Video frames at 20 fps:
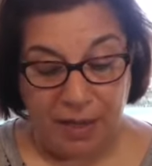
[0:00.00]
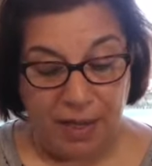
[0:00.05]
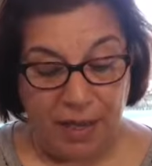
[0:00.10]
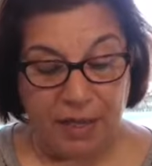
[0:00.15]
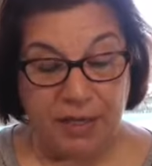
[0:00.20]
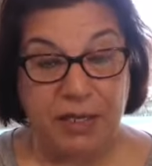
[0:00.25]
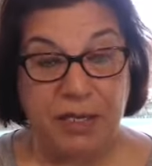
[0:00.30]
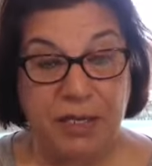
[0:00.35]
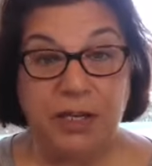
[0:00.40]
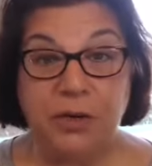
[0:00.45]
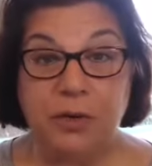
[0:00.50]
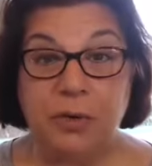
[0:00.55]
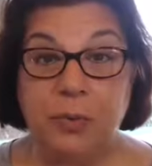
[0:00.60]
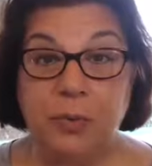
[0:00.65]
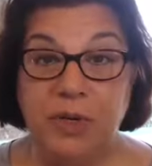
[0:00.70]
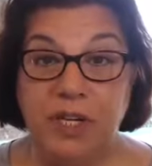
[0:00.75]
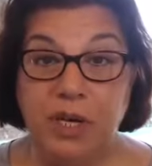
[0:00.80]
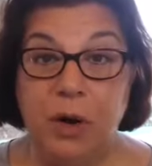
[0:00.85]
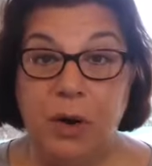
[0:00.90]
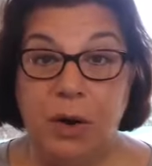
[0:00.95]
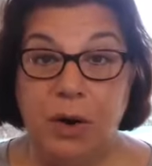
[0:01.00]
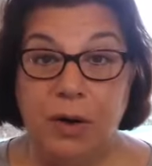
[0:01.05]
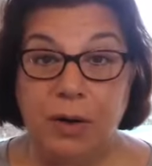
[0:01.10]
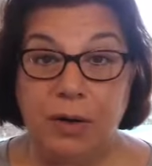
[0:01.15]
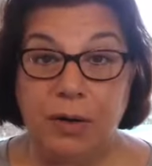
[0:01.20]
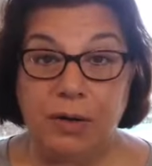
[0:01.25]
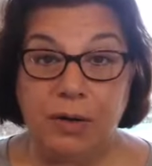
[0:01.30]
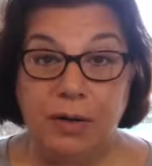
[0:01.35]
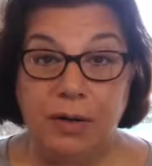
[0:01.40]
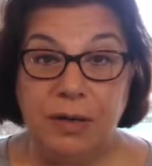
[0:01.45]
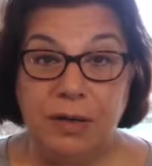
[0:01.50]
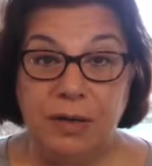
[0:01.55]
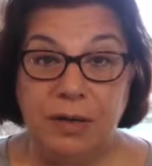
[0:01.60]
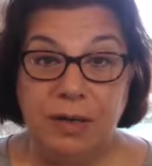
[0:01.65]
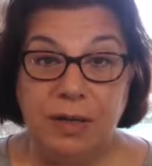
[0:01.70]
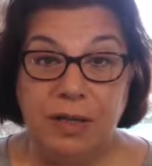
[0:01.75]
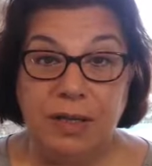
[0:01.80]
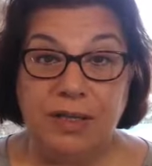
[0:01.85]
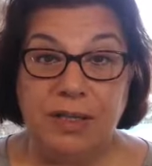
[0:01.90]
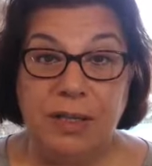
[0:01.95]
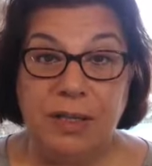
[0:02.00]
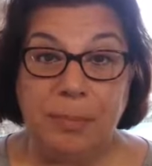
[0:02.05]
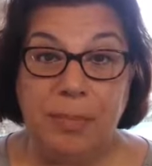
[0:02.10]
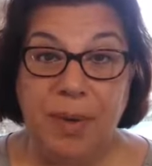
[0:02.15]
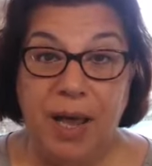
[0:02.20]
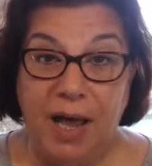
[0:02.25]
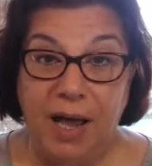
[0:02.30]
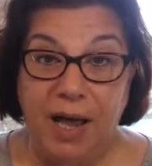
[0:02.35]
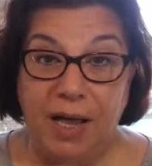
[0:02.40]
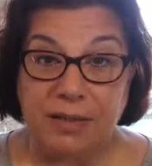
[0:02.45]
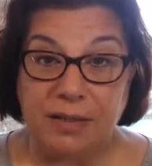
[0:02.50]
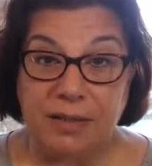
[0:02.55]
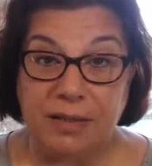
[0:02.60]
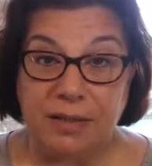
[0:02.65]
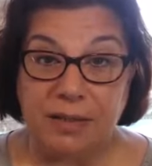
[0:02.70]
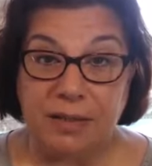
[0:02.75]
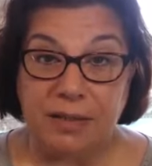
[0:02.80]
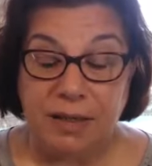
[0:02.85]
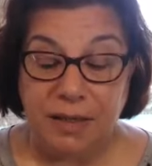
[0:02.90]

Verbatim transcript: and here we are, the bad.